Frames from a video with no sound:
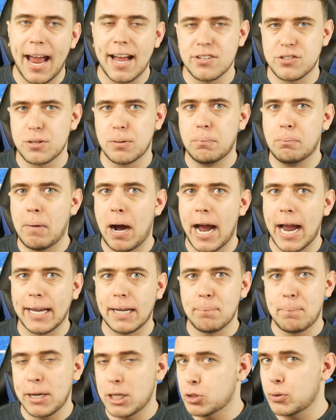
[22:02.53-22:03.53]
as
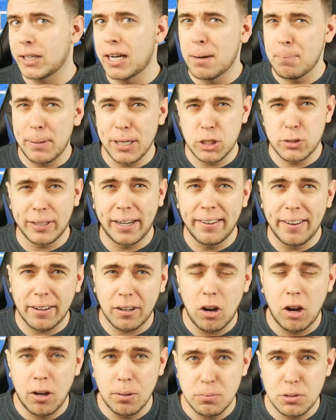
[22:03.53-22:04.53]
my Patreon,
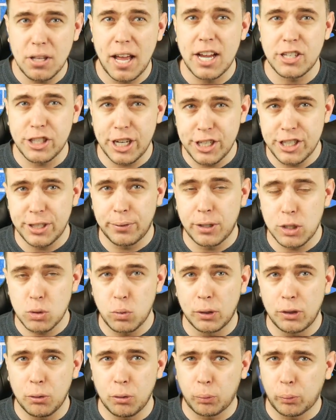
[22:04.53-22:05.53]
patreon.com slash
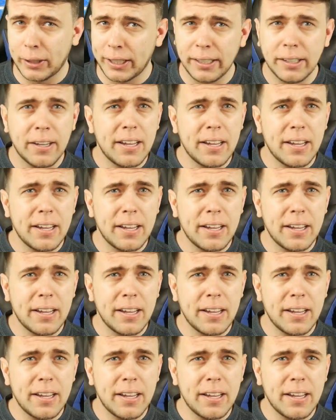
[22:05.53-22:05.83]
AJRich123.